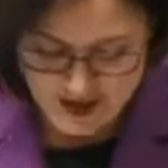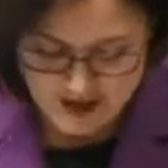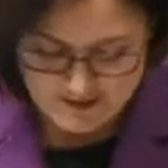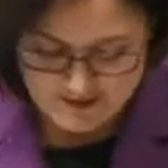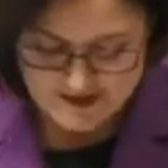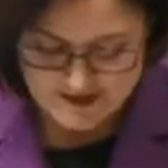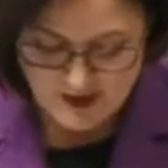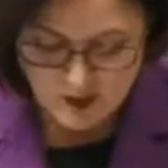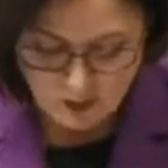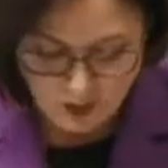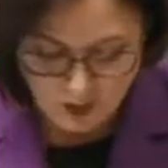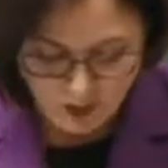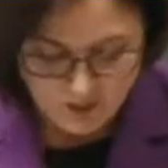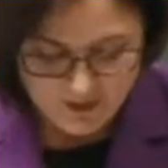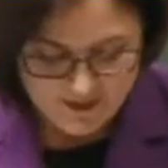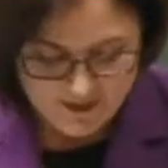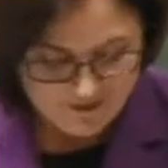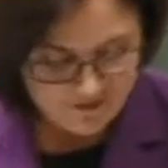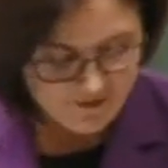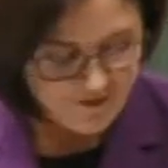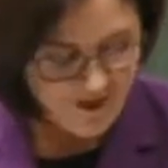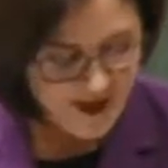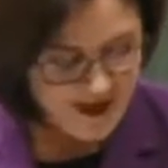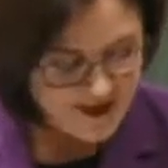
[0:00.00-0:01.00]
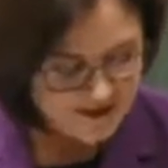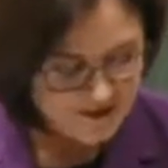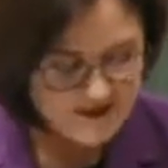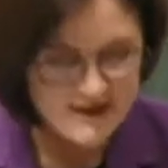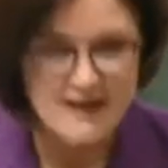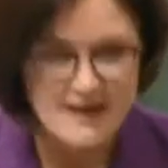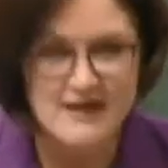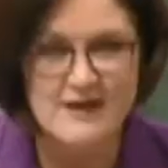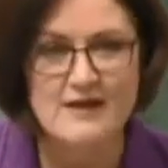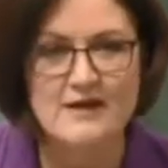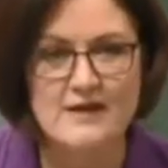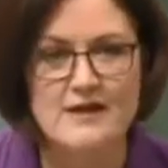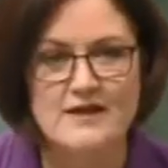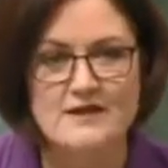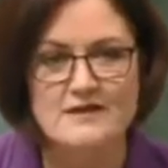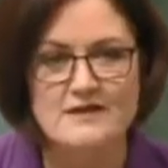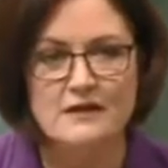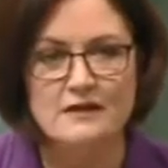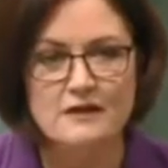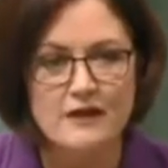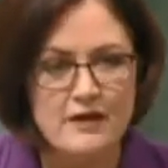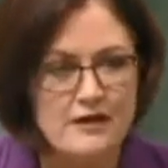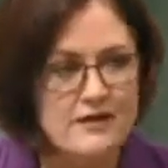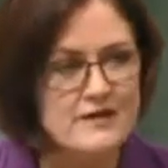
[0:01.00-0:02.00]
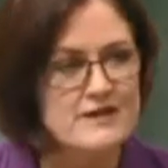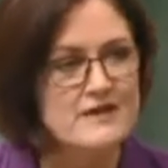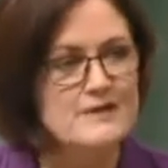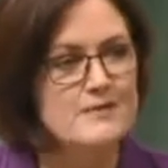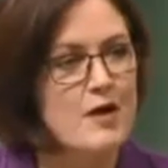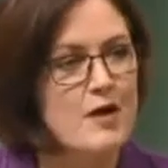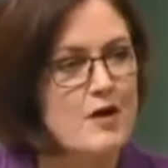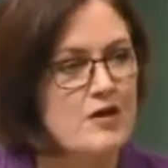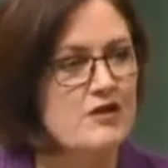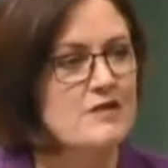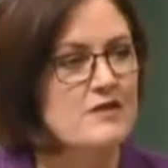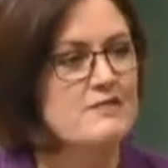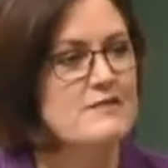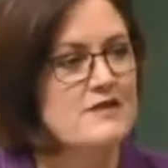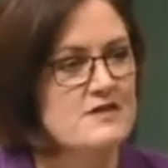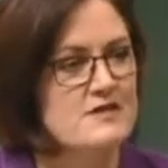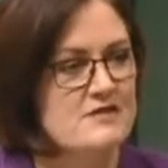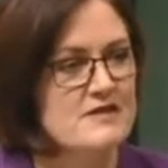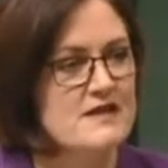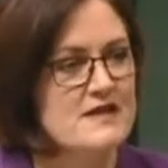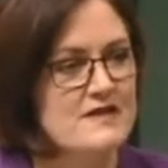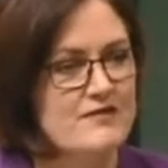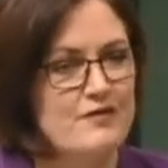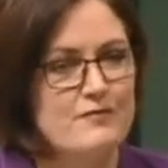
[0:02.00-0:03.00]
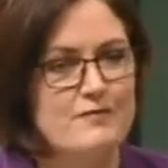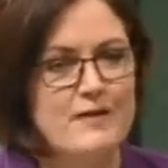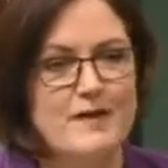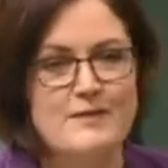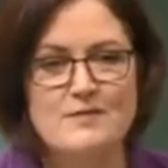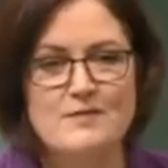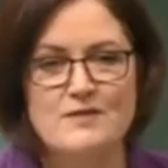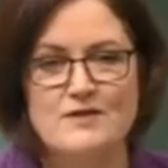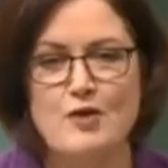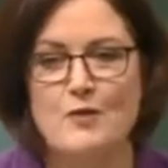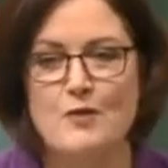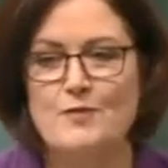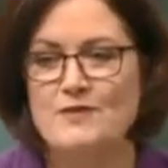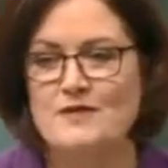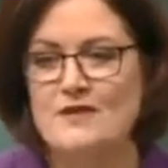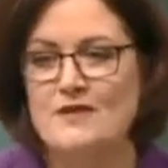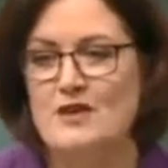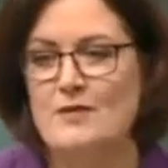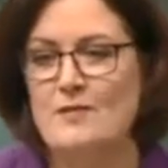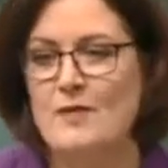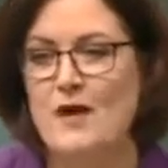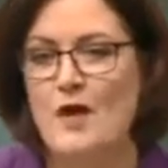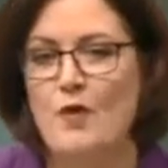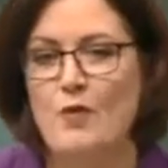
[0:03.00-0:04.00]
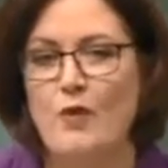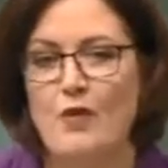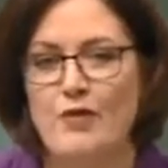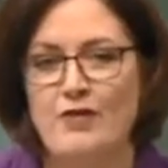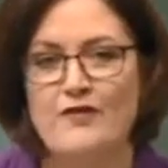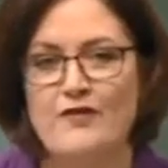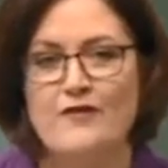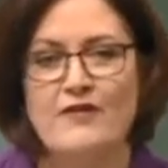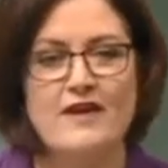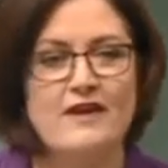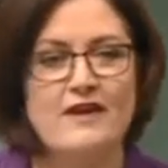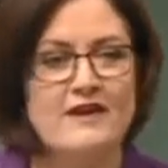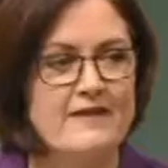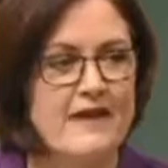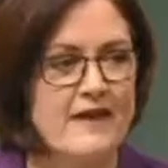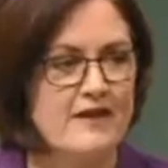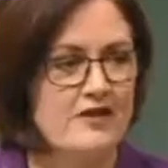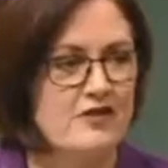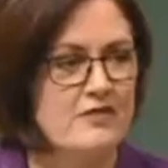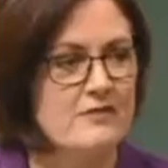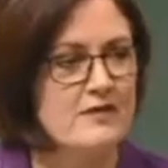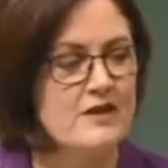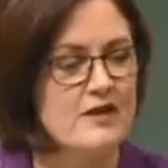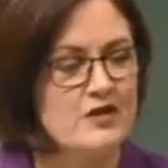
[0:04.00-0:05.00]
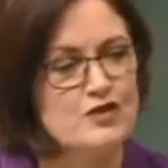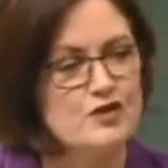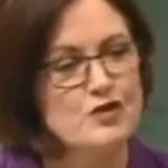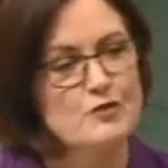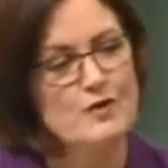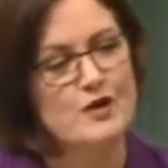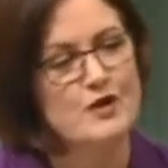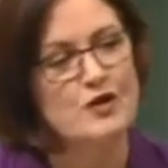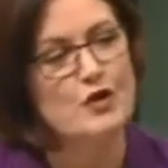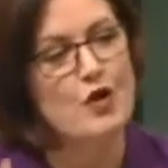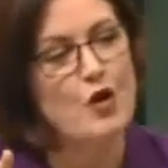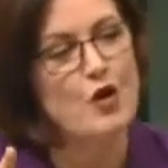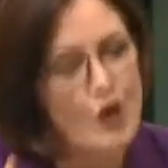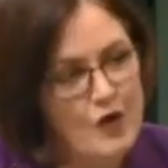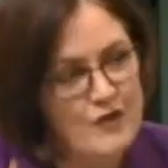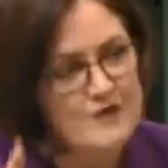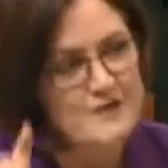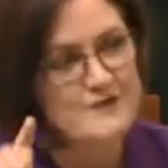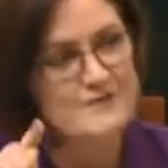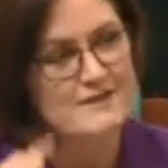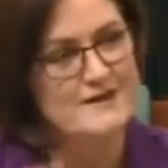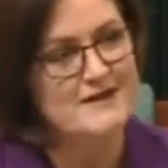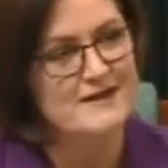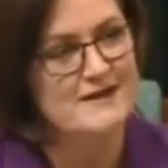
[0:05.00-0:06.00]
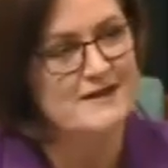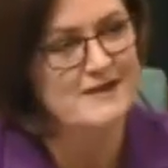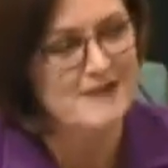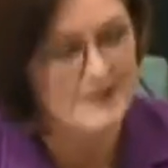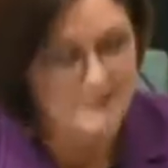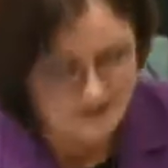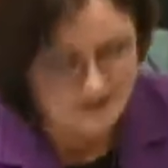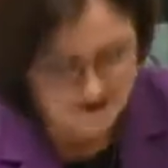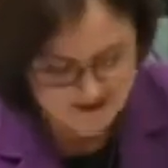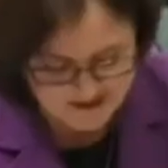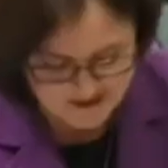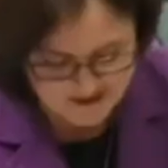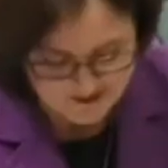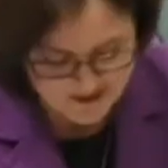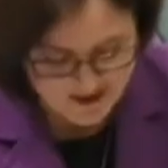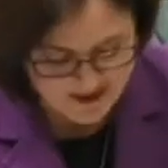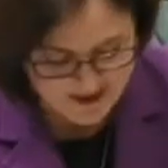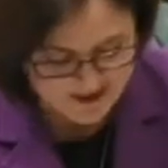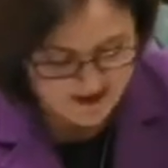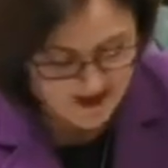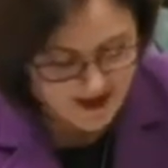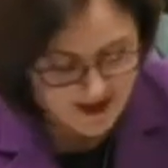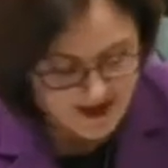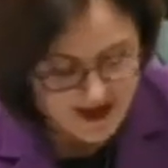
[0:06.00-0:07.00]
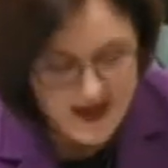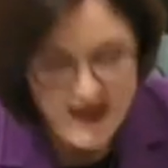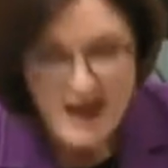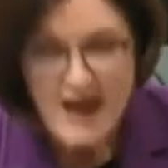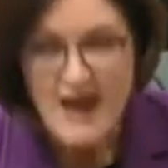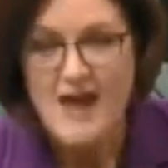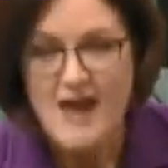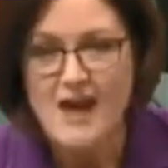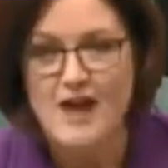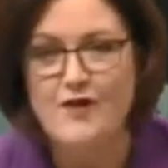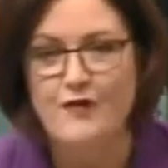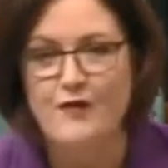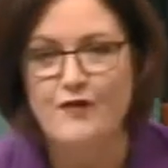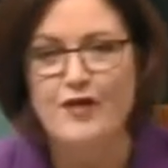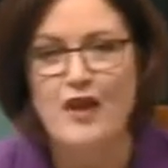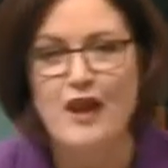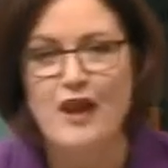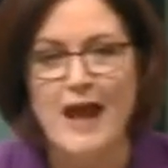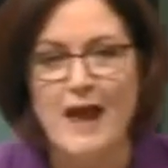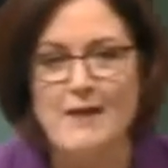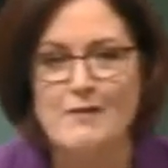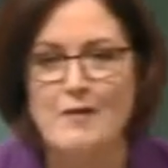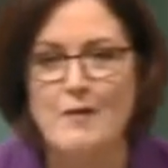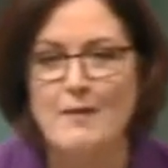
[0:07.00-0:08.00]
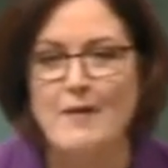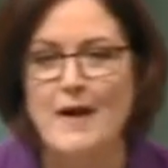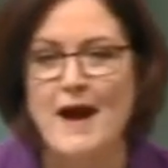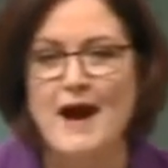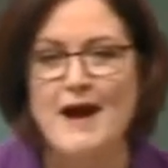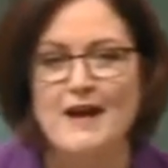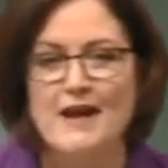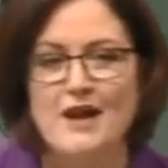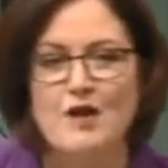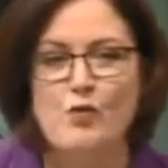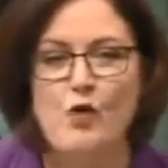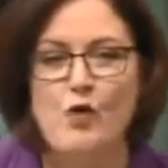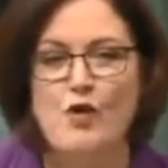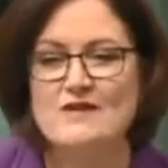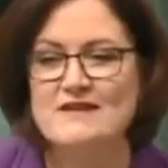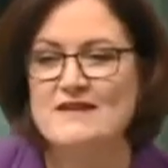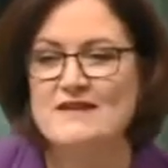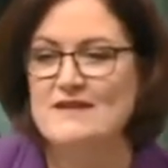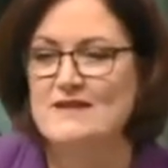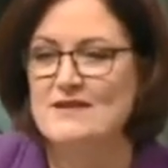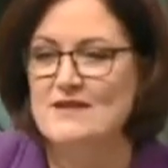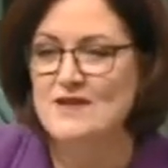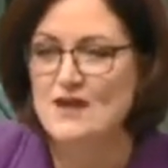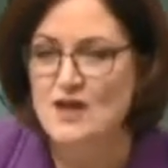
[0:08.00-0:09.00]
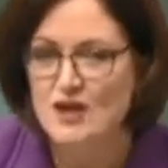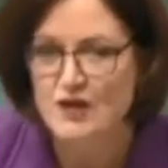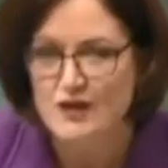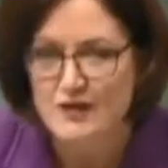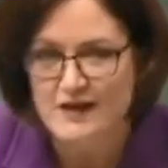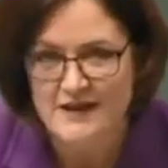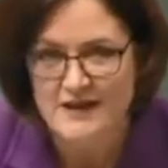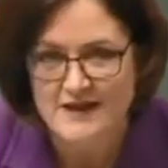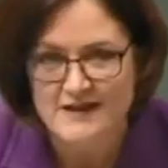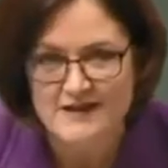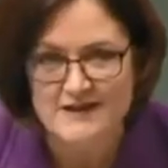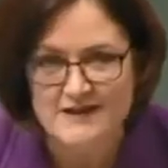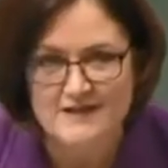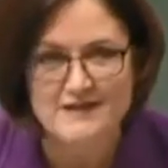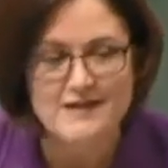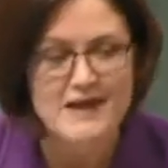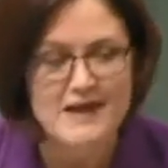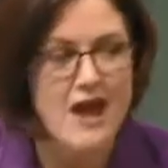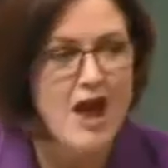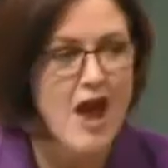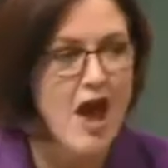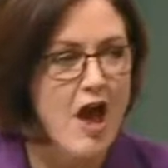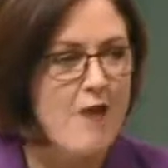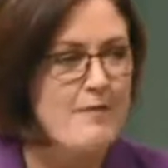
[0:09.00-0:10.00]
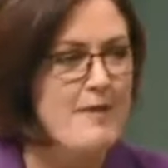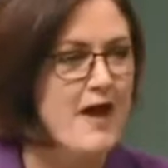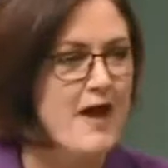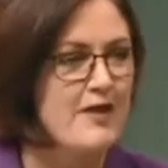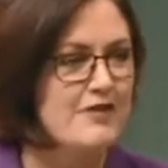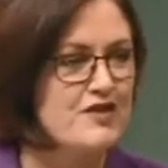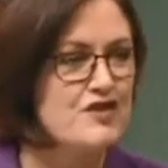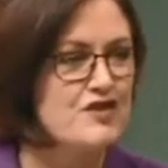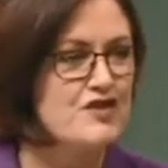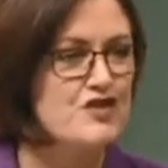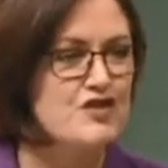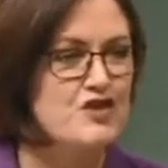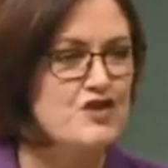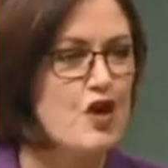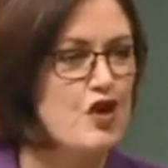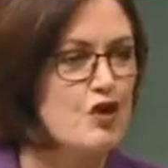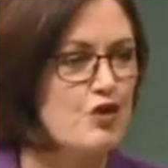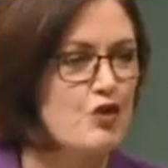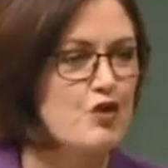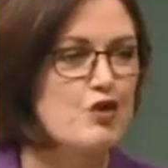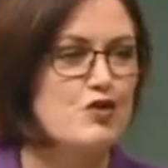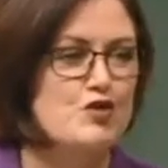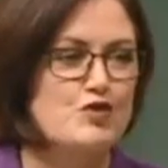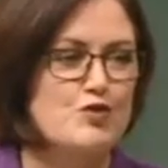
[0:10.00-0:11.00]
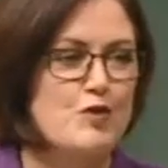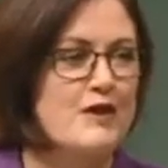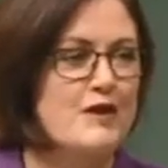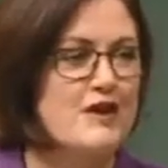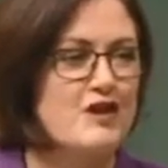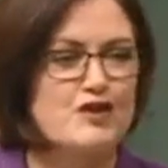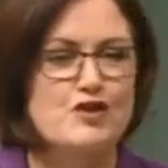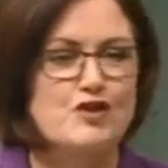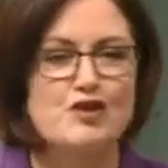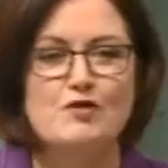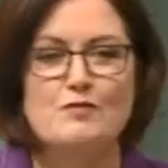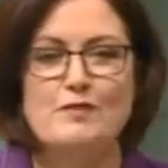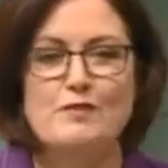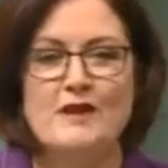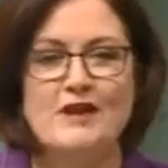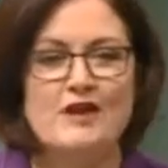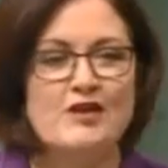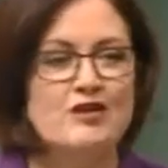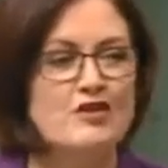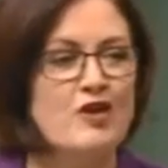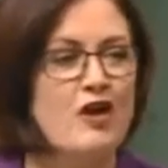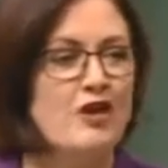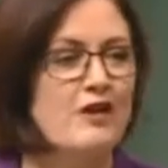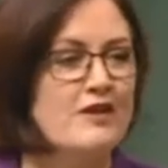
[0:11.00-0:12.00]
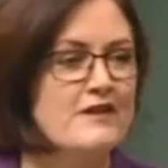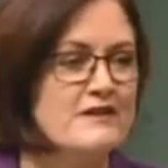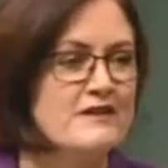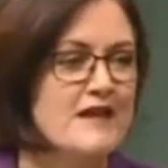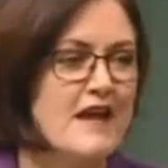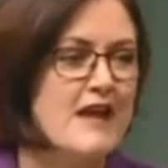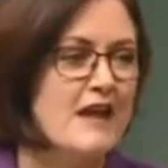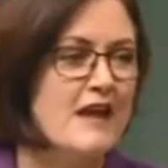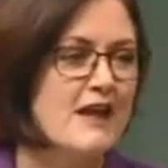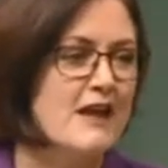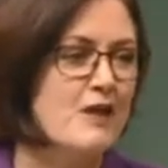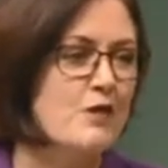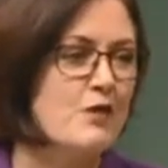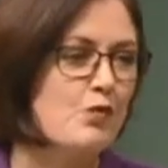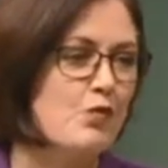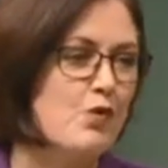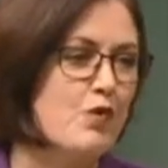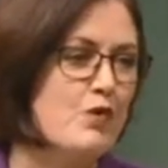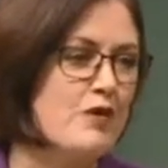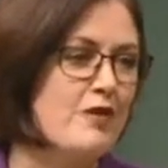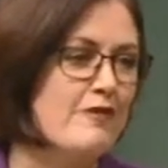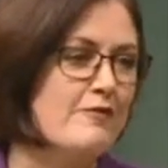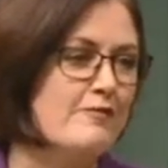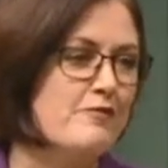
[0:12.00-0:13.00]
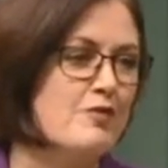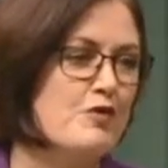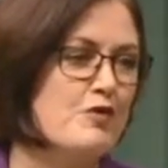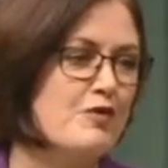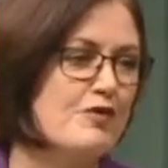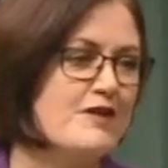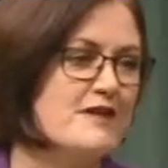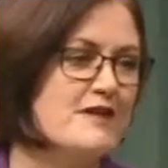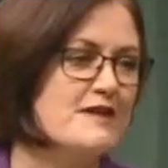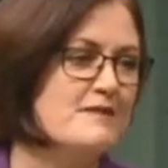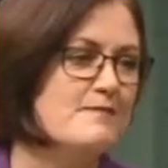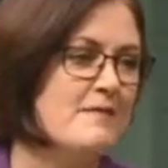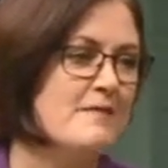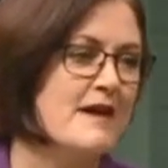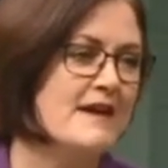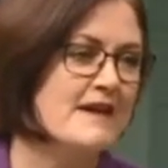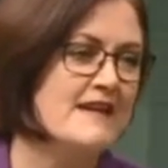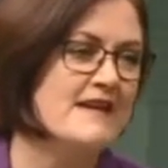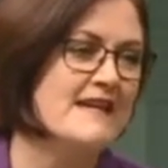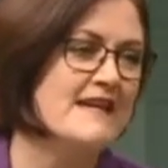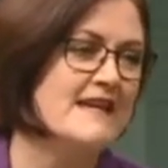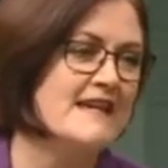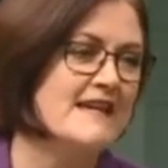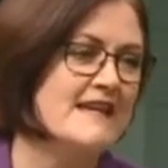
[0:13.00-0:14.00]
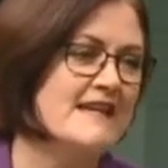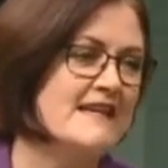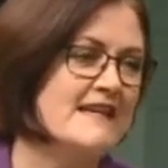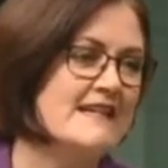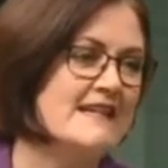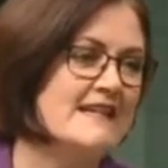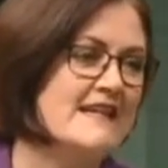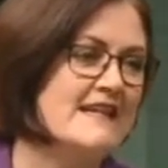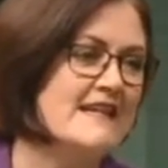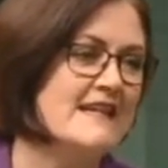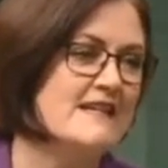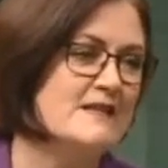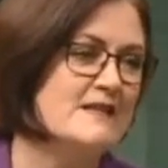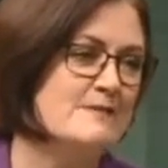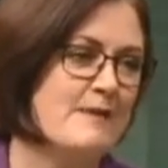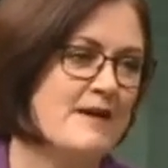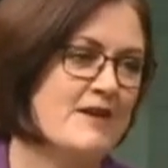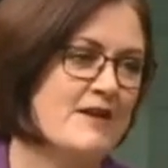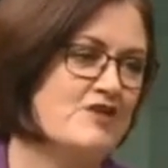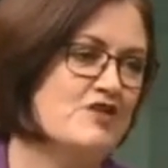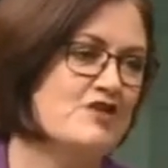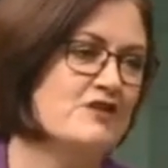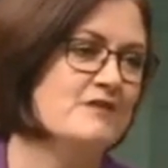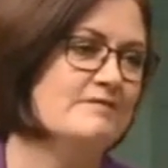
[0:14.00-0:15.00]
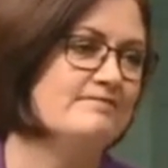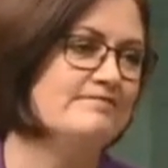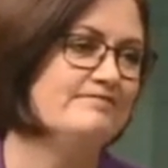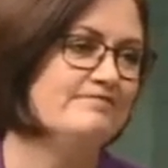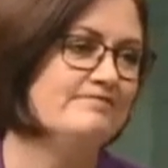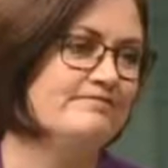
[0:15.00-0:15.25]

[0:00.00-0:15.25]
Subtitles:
So what we found here is a lot of smoke and mirrors from members opposite about what the funding they committed to, because, Mr Deputy Speaker, if the Labor Party was serious about this so-called $22 billion, it would have put this money in its budget.